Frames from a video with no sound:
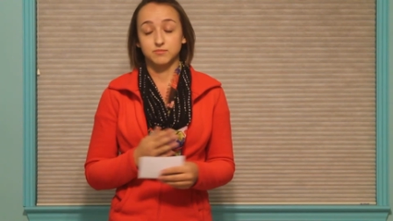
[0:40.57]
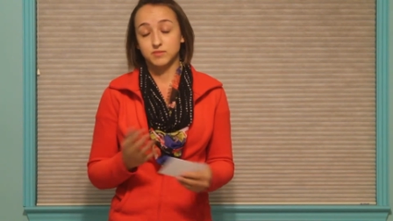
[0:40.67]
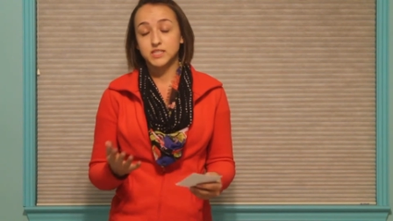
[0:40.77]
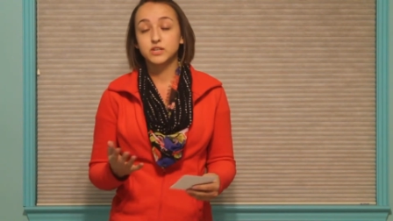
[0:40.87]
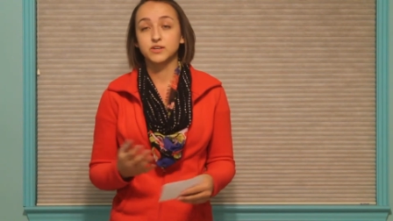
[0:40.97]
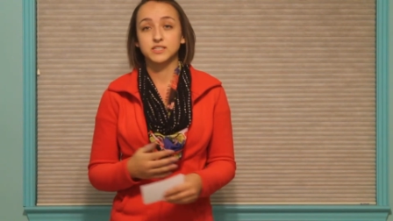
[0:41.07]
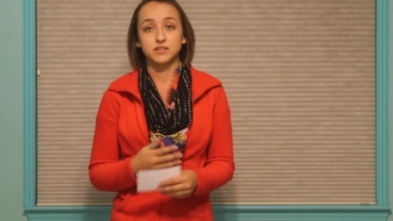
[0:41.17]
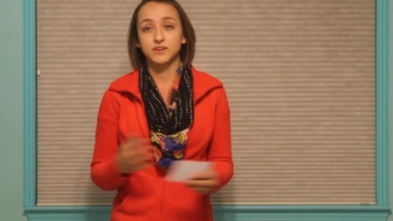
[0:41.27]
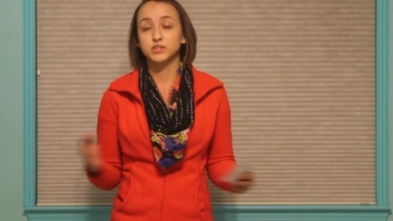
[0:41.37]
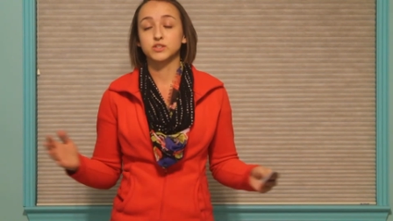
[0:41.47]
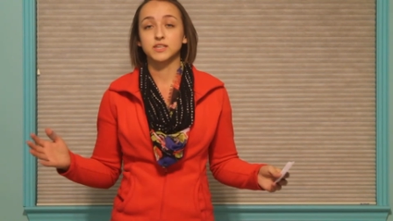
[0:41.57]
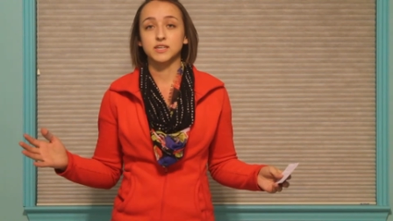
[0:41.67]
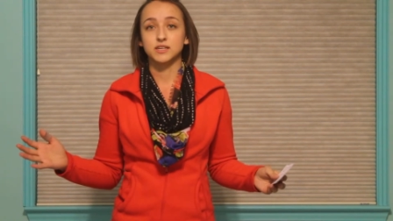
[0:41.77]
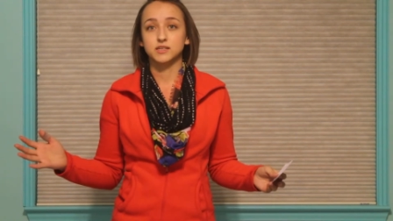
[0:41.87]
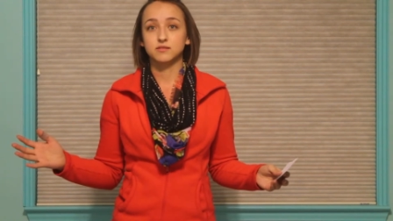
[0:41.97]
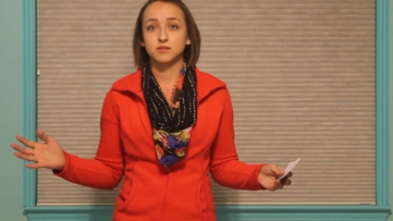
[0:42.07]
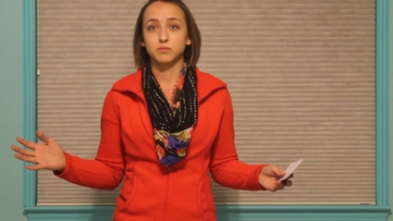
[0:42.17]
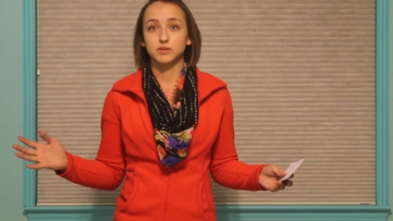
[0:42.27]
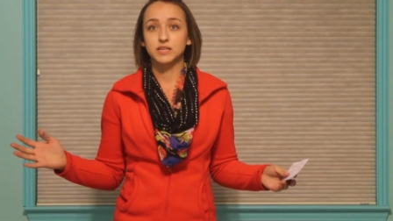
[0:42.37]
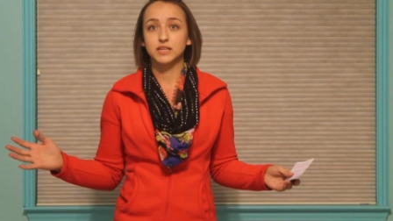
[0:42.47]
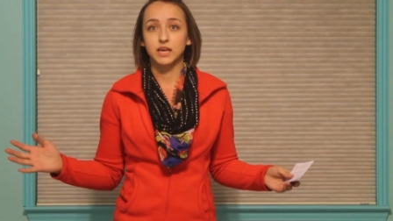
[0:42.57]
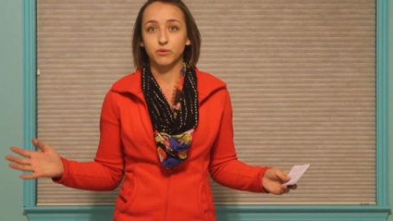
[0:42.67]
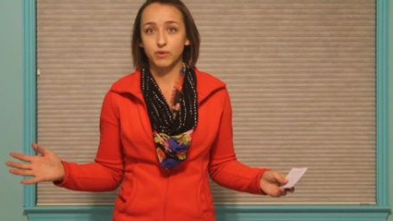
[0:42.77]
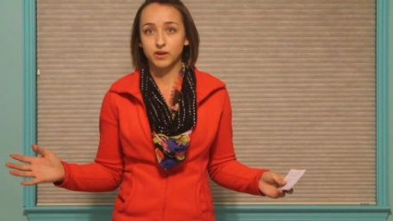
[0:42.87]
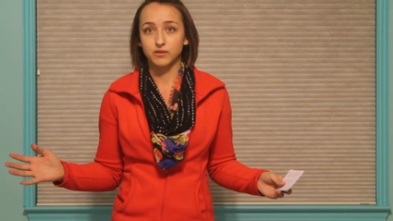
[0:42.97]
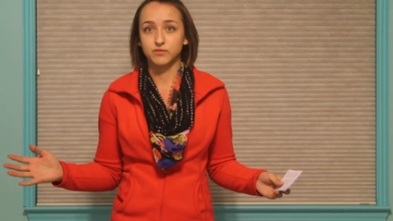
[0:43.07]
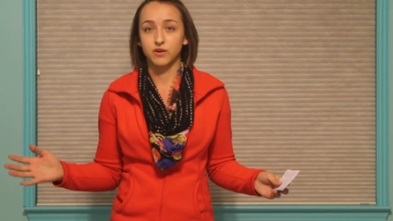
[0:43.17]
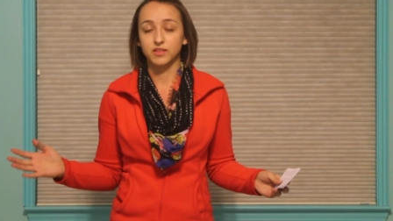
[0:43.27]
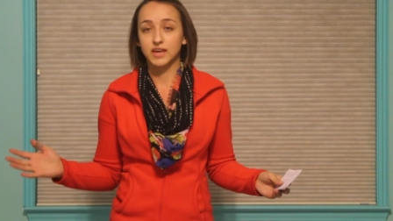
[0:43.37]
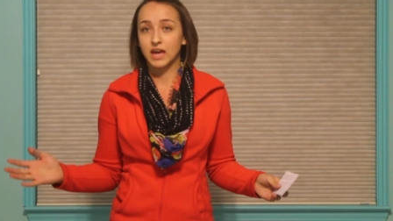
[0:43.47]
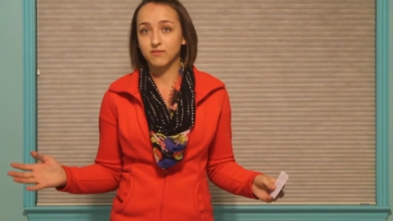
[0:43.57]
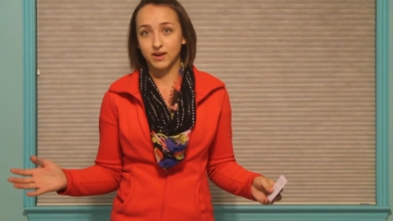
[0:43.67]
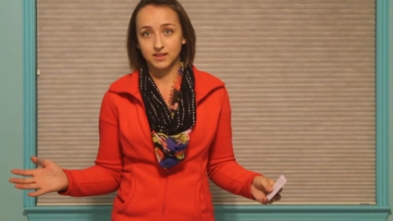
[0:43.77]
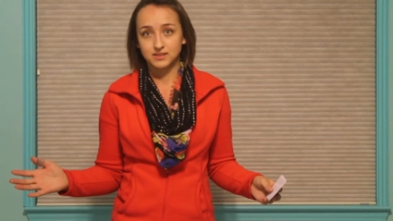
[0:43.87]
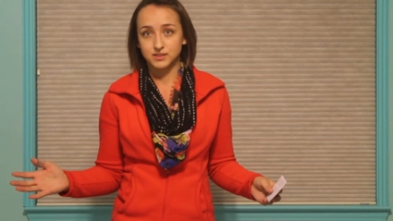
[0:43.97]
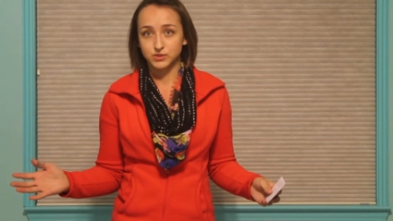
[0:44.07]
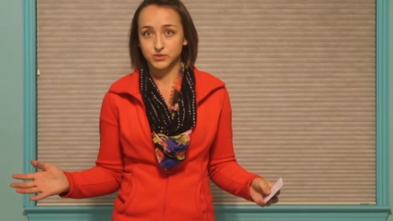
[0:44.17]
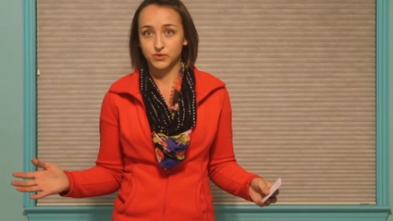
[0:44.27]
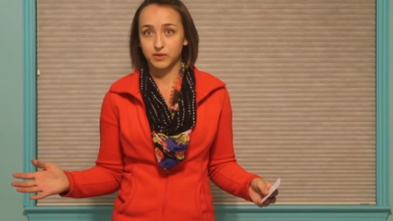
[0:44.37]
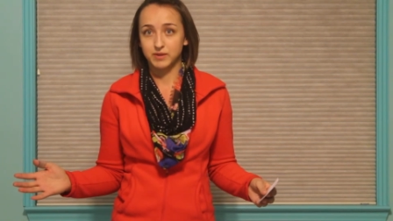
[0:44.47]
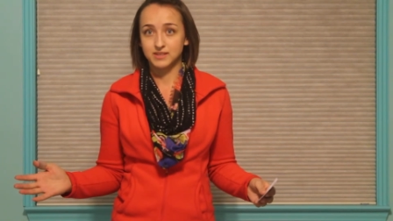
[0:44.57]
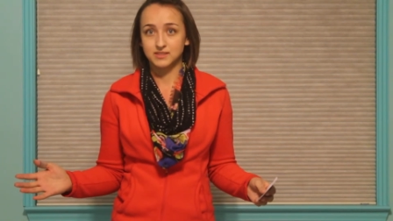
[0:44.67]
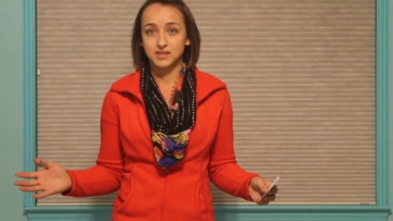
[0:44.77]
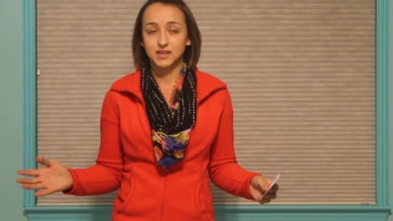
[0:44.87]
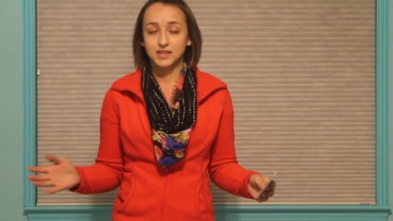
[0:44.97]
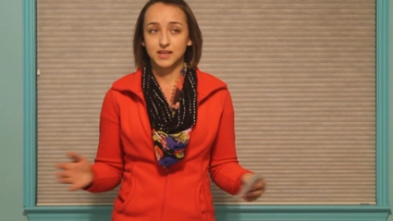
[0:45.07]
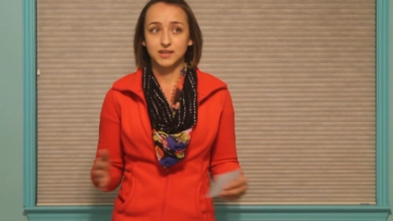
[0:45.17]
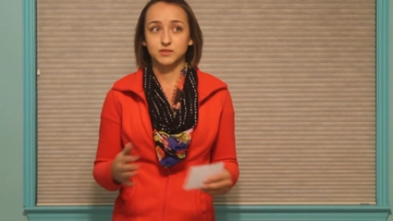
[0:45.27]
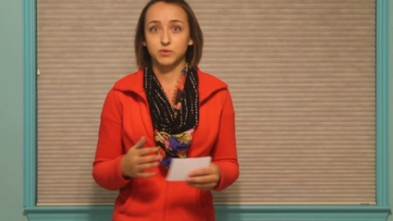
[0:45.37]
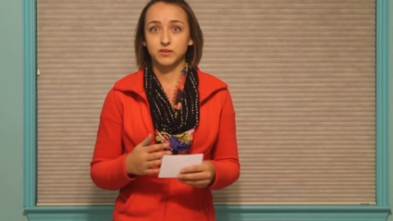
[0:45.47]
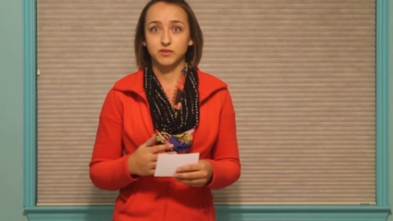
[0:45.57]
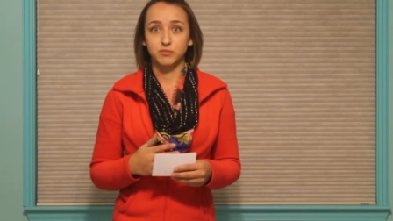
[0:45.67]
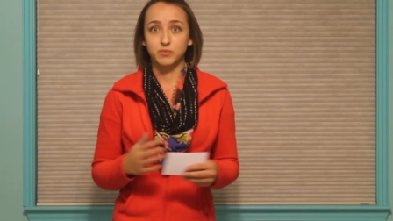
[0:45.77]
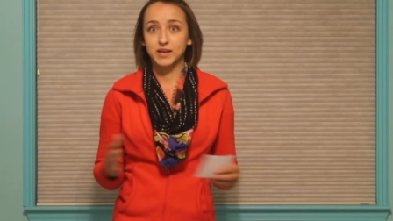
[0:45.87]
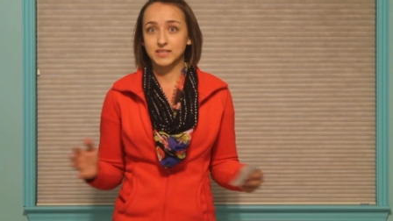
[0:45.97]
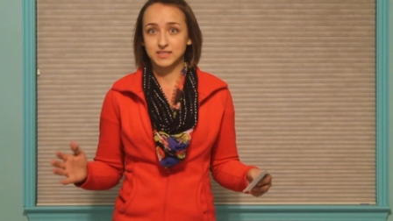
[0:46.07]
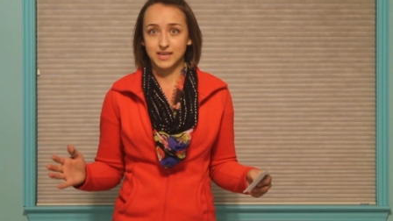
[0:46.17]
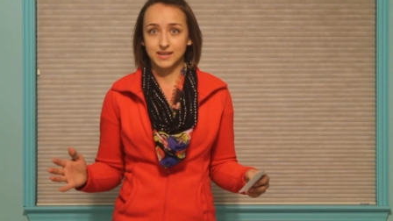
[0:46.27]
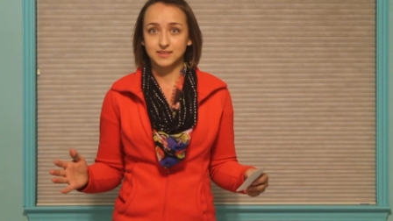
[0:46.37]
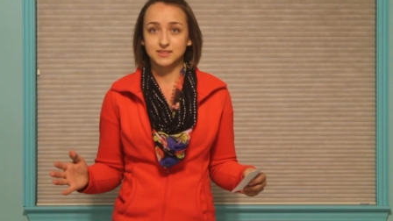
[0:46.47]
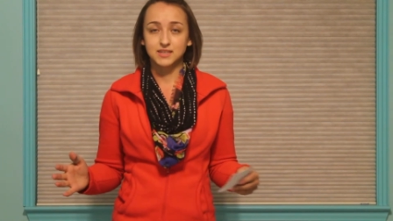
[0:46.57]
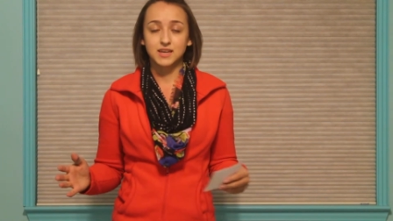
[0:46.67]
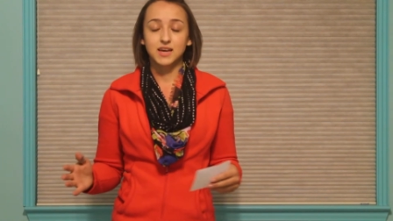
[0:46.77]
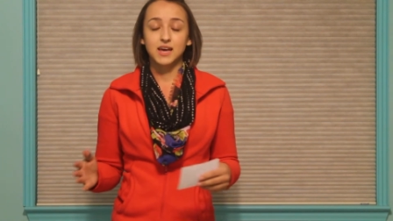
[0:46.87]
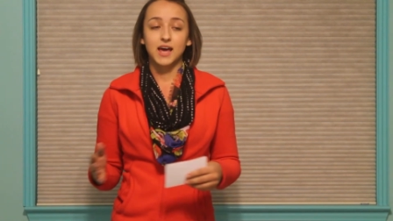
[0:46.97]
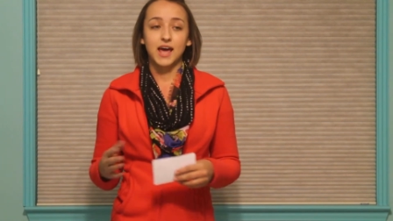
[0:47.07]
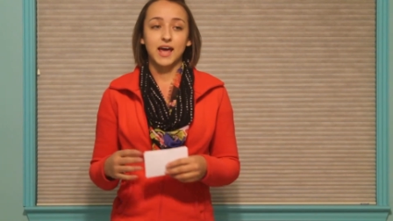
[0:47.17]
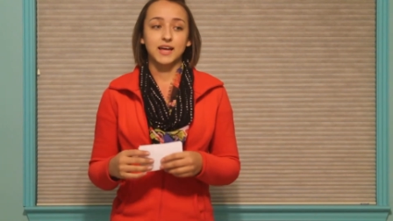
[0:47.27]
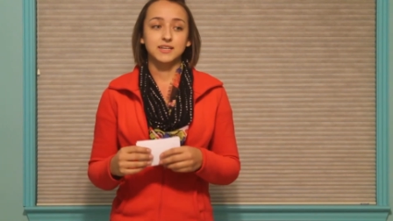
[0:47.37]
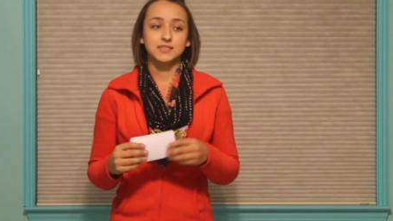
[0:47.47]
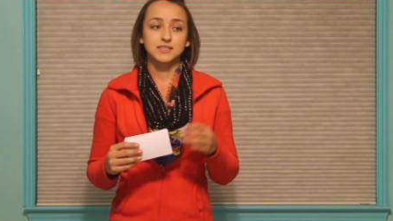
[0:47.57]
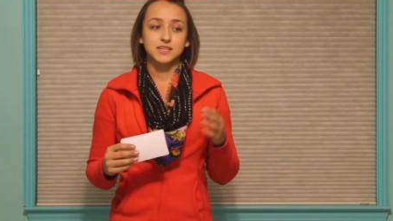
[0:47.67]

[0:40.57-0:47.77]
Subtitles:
decrease and eventually completely get rid of all the gang violence in Detroit, because that is one of the biggest things. And